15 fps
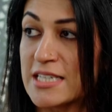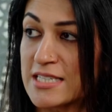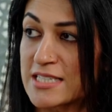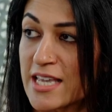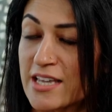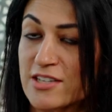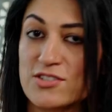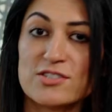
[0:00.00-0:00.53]

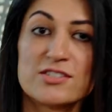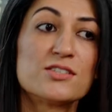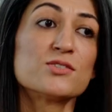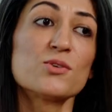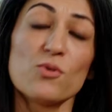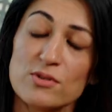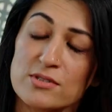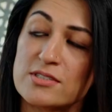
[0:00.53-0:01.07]
these agencies
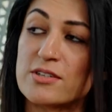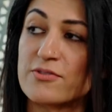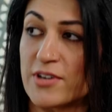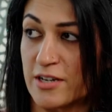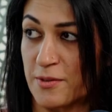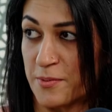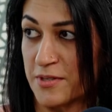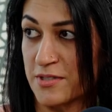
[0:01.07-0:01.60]
or the
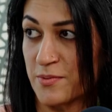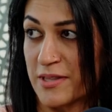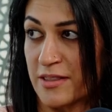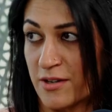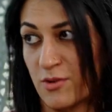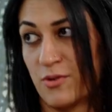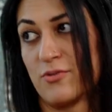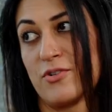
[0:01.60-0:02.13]
developers when
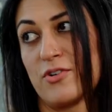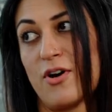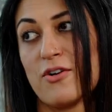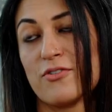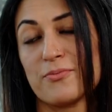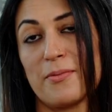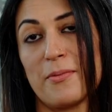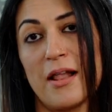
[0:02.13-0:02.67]
they go for
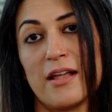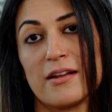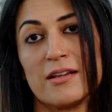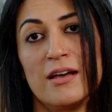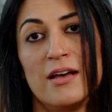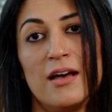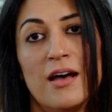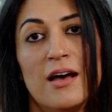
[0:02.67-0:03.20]
off plan
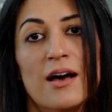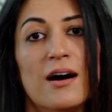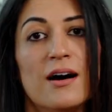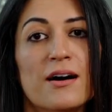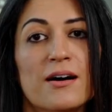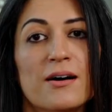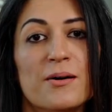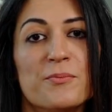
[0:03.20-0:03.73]

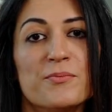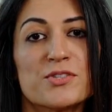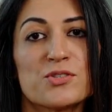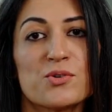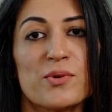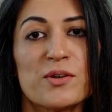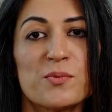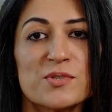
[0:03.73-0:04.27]
um,
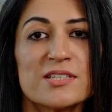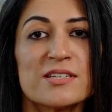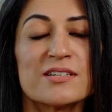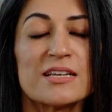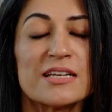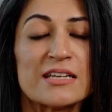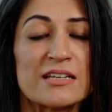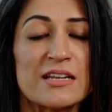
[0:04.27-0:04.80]
so it was
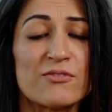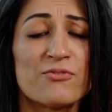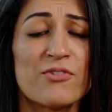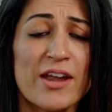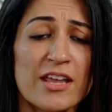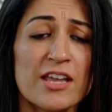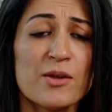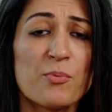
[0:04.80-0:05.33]
in, in
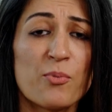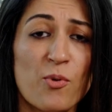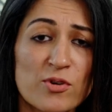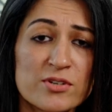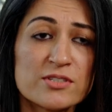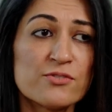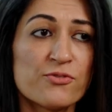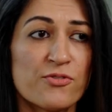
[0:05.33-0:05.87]
very
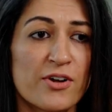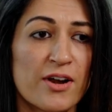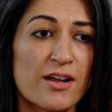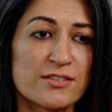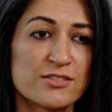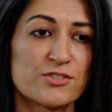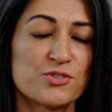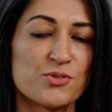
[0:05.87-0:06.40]
important for
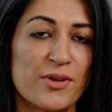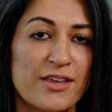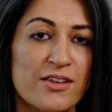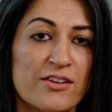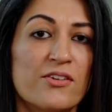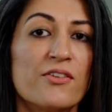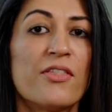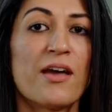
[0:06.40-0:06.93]
us to
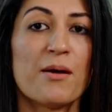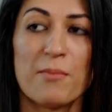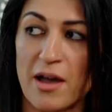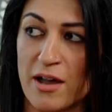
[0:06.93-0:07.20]
hear them